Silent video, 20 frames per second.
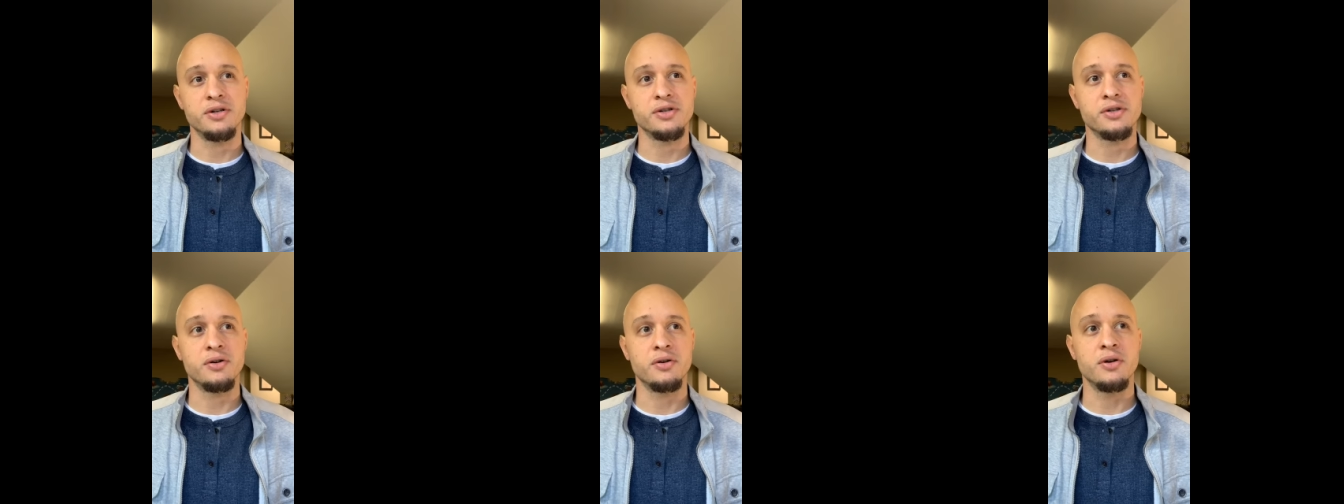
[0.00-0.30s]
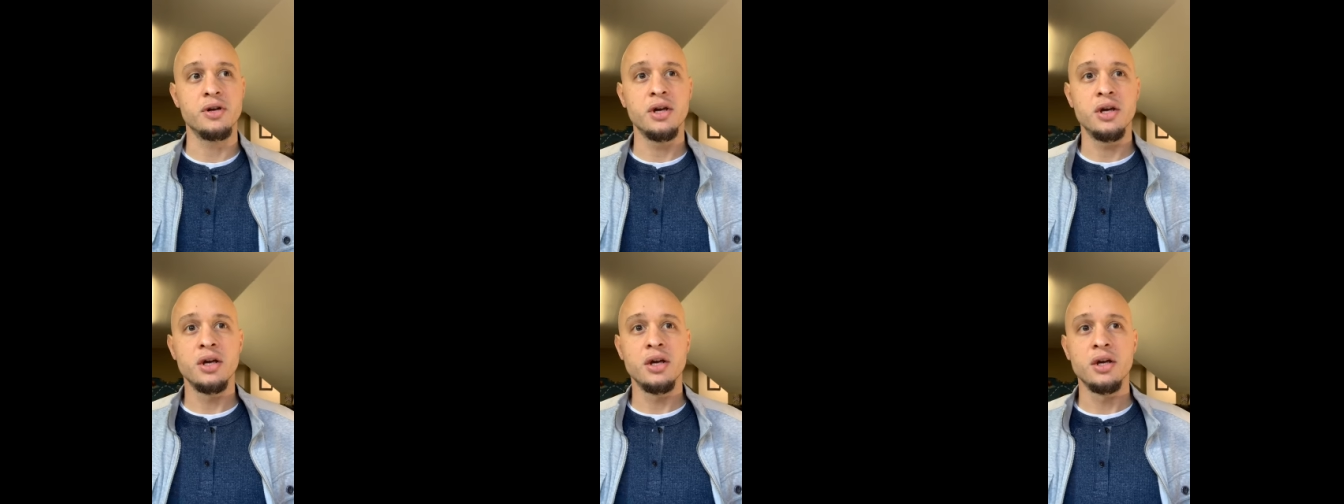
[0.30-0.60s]
So,
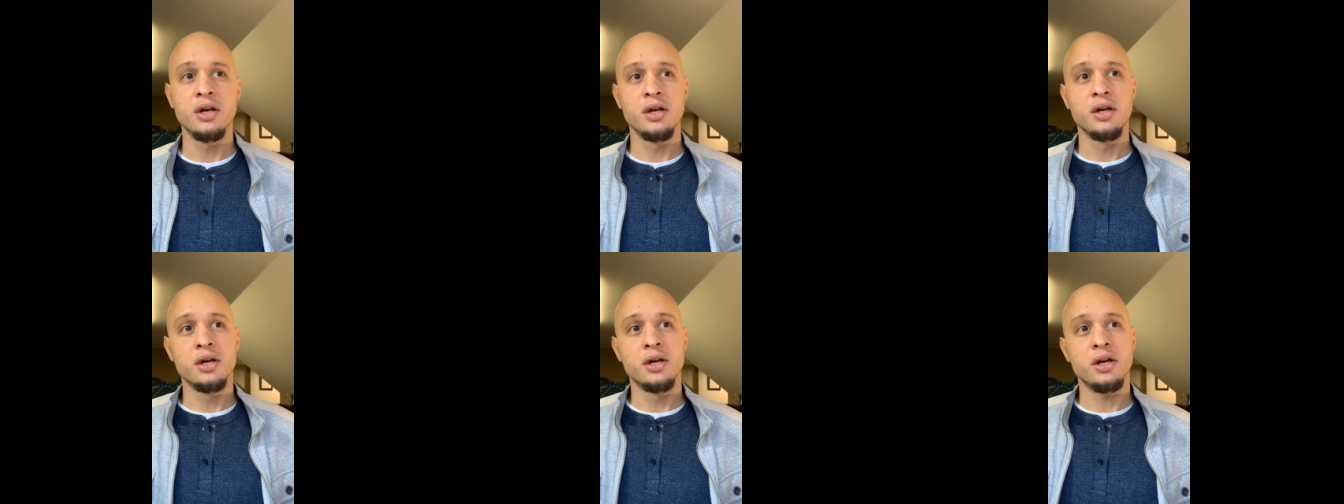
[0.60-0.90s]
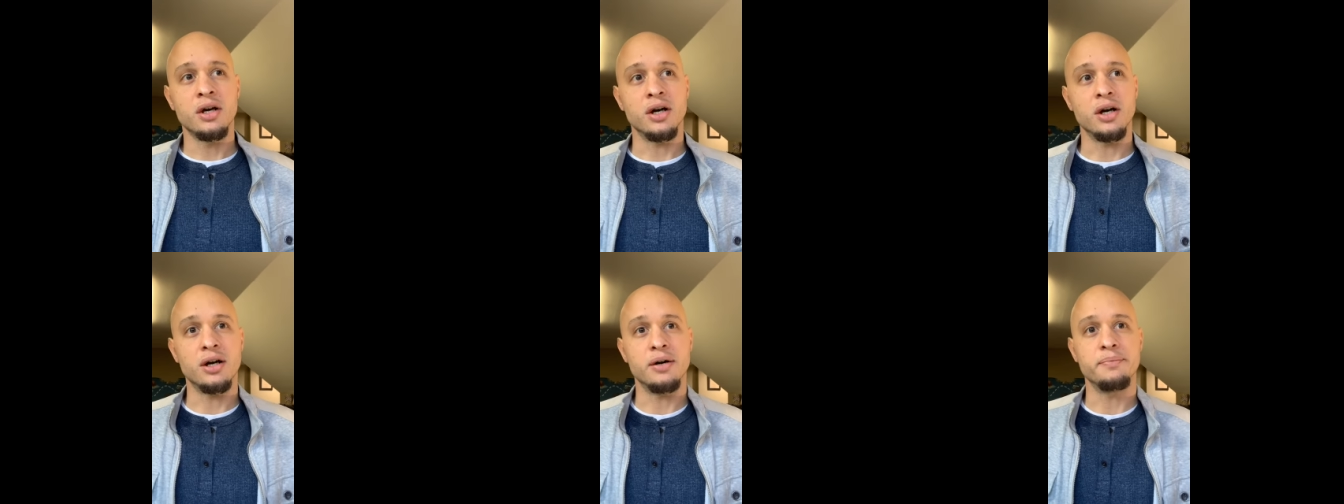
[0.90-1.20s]

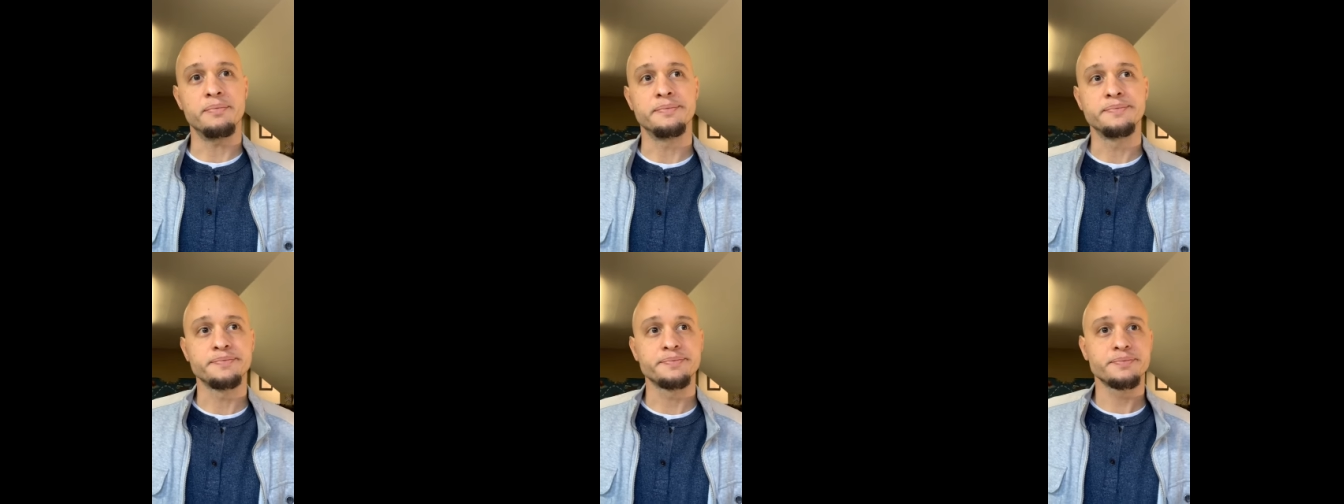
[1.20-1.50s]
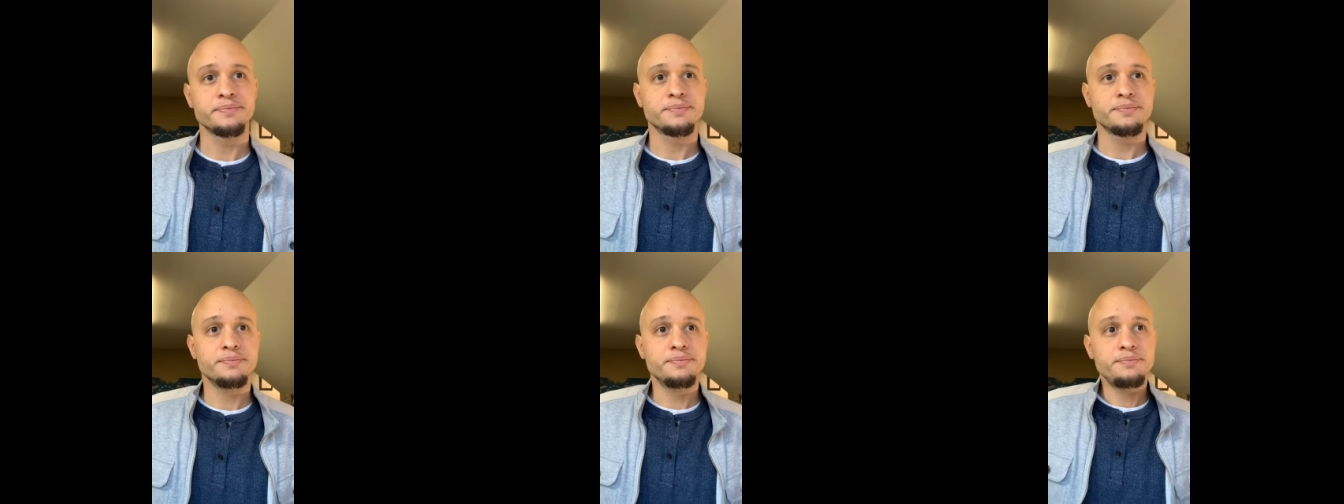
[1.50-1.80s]

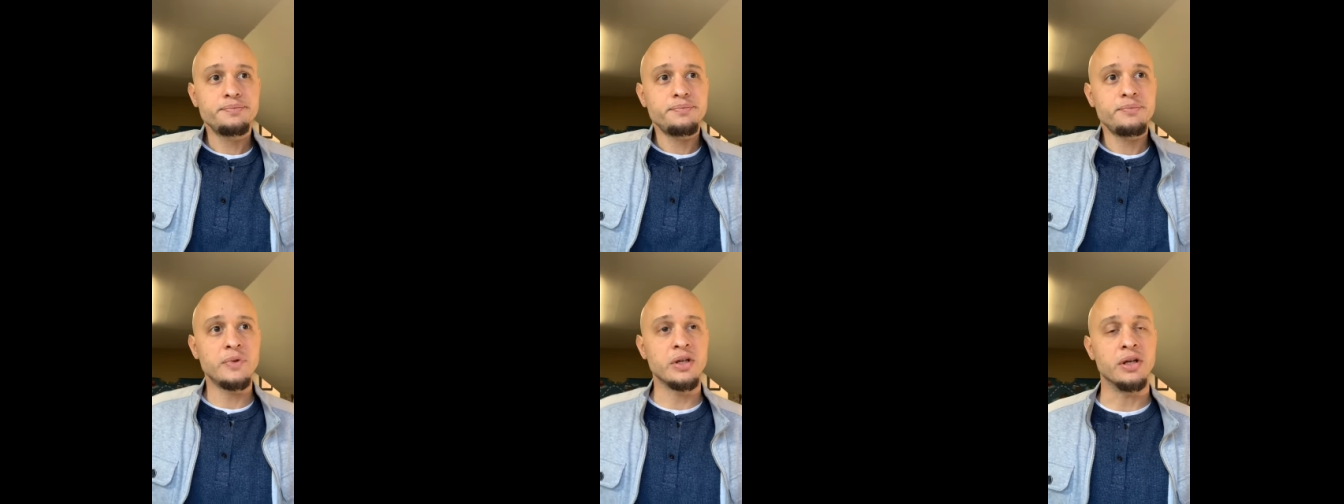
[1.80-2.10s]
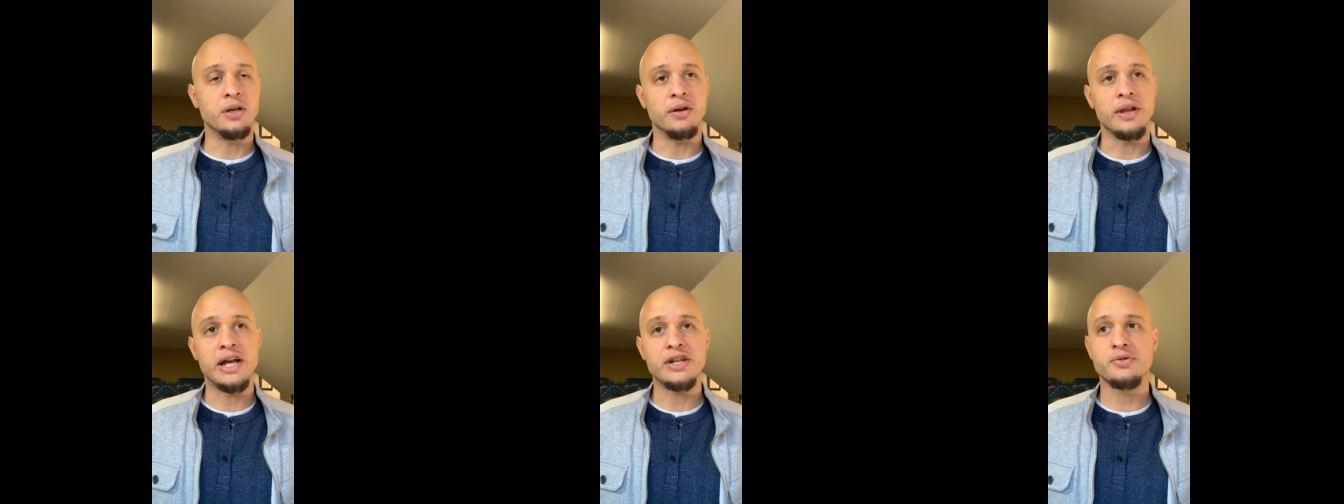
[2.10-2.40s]

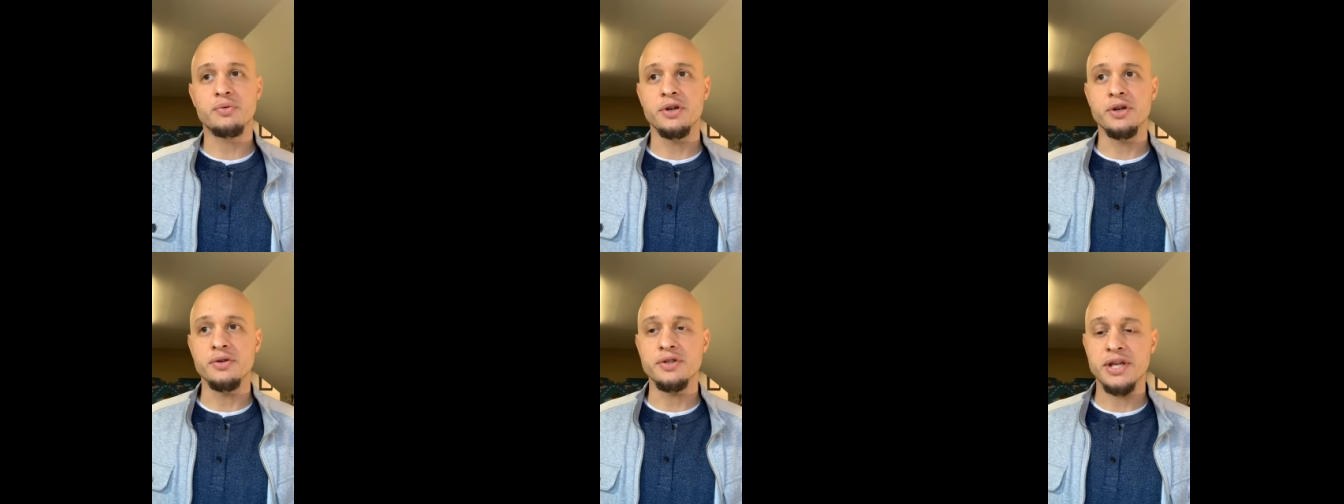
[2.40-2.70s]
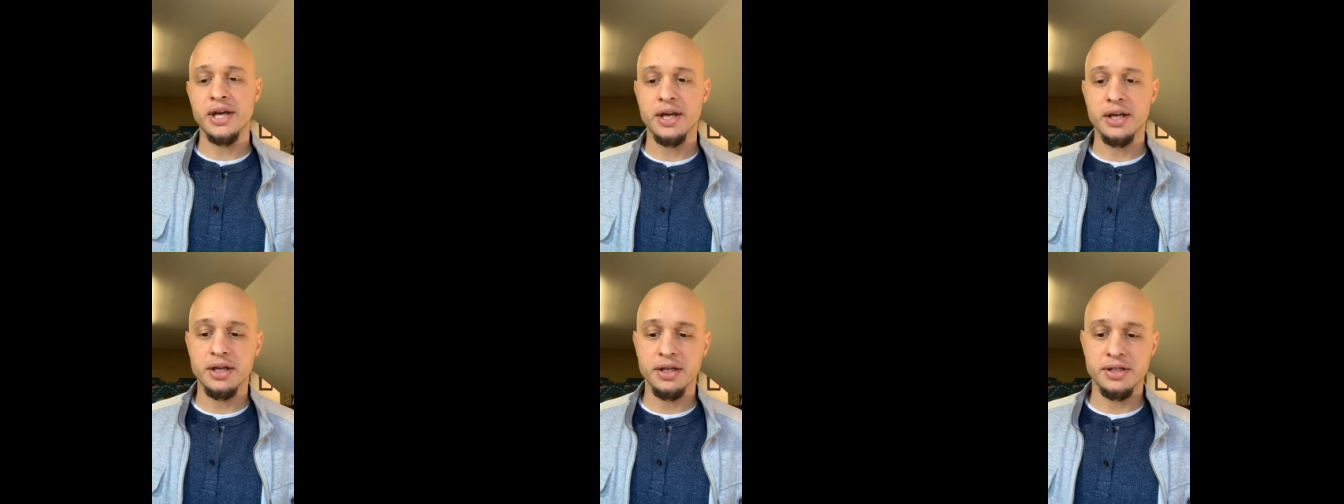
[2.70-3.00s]
that's where you
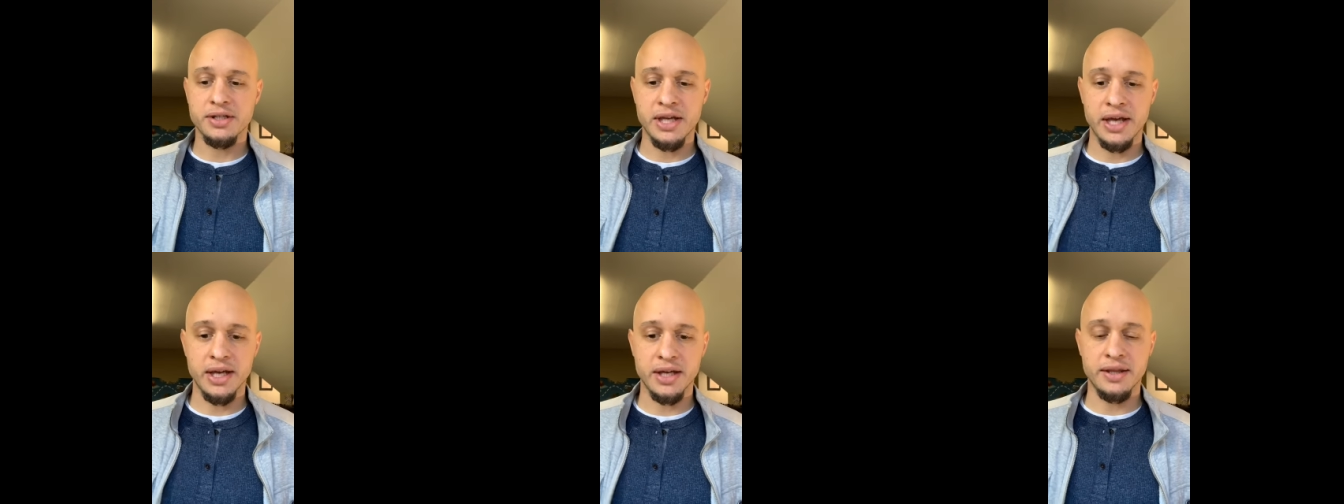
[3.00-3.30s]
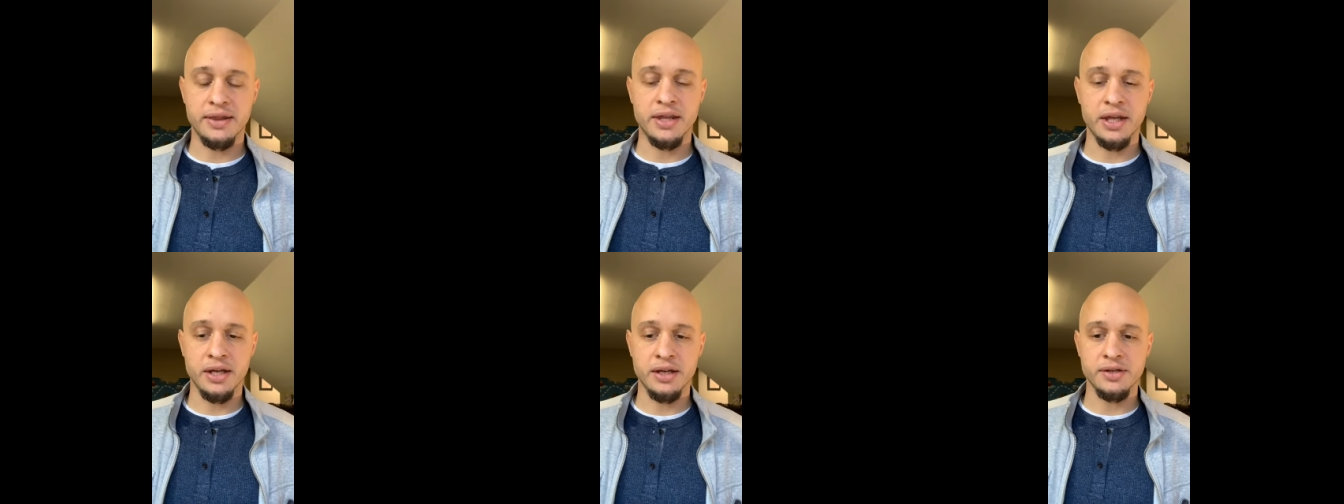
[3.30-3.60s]
take
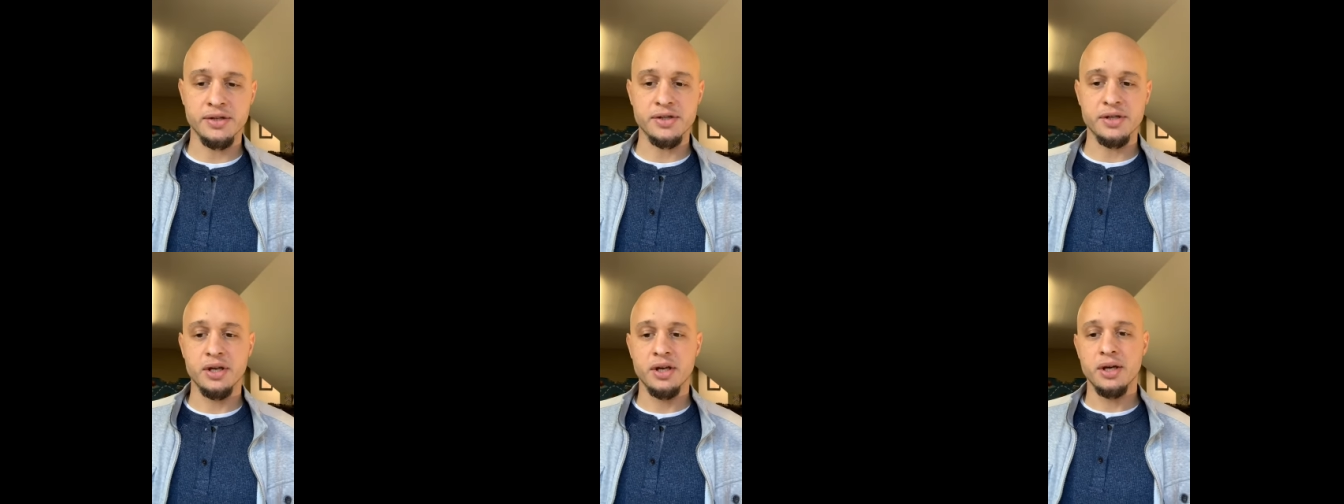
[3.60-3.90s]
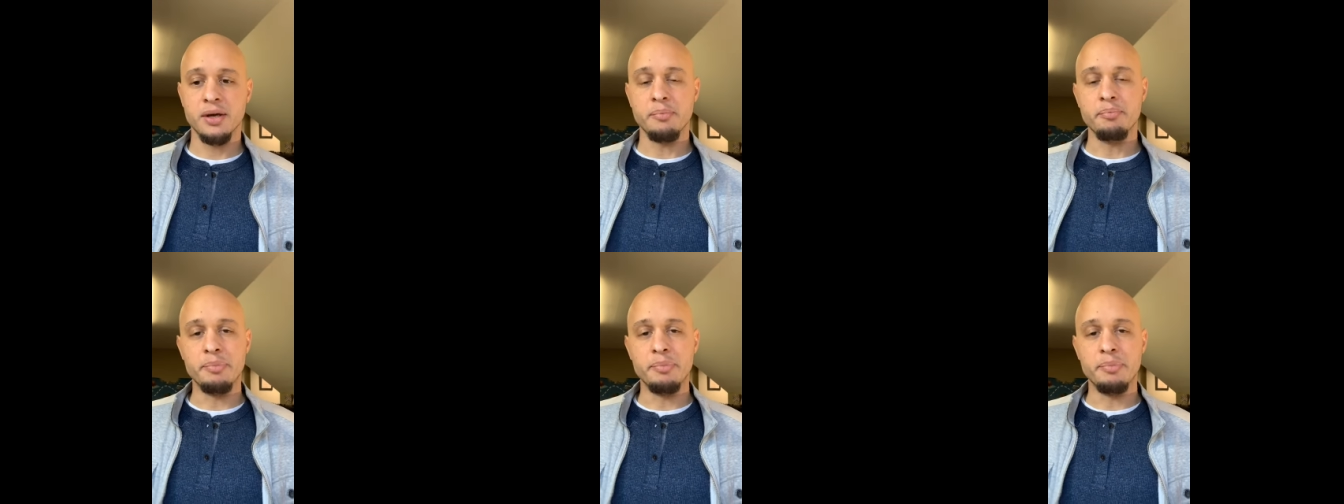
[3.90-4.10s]
things,